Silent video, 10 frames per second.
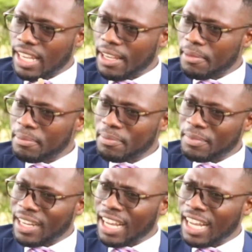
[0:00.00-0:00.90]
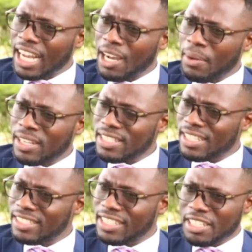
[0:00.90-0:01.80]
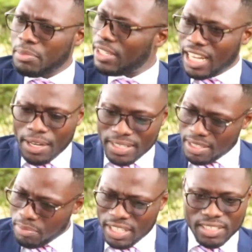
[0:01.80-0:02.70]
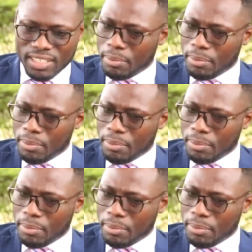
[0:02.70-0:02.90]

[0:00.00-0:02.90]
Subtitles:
How has the journey been? How has it been?